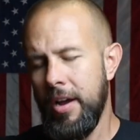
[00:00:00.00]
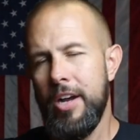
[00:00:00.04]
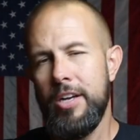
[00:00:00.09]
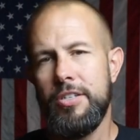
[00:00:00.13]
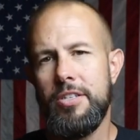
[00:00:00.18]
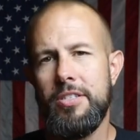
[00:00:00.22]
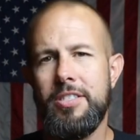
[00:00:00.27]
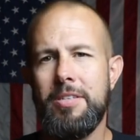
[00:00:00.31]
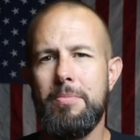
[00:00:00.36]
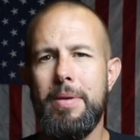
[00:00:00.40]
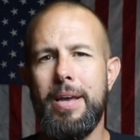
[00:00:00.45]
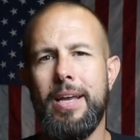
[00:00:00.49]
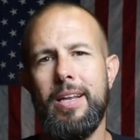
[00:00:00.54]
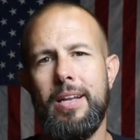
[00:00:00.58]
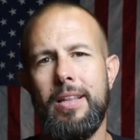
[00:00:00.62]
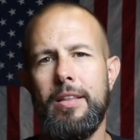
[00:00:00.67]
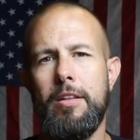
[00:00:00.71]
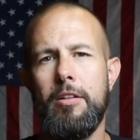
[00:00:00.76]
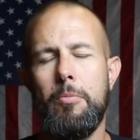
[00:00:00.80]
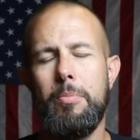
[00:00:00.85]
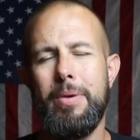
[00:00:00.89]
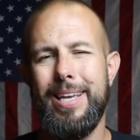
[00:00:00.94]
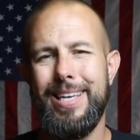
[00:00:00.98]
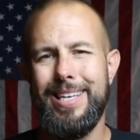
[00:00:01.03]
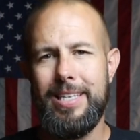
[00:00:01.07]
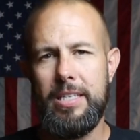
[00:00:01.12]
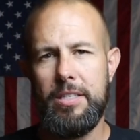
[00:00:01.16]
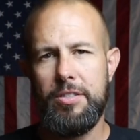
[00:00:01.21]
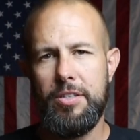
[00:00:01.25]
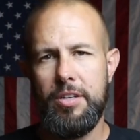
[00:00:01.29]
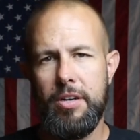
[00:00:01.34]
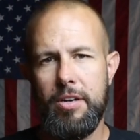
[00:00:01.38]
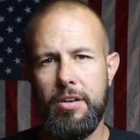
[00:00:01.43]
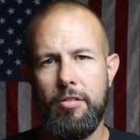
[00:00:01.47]
just to make it a little bit
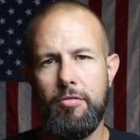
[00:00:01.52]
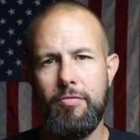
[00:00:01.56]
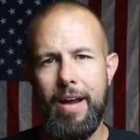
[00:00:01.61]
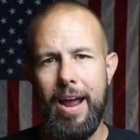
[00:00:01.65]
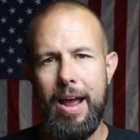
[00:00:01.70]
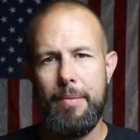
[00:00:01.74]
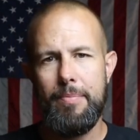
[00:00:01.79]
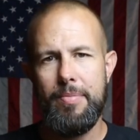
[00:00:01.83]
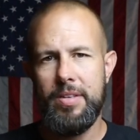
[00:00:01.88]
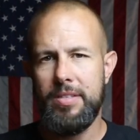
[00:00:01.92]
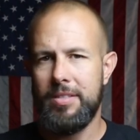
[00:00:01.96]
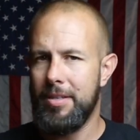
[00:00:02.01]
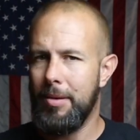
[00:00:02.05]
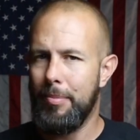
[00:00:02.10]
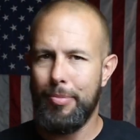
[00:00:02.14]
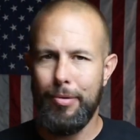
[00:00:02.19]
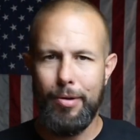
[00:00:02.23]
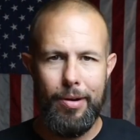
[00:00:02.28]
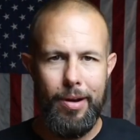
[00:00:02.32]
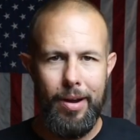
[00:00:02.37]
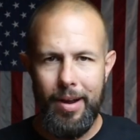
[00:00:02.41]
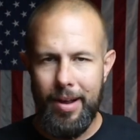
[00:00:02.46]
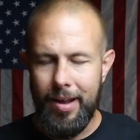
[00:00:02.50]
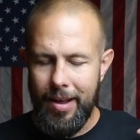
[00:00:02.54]
easier to grab the zipper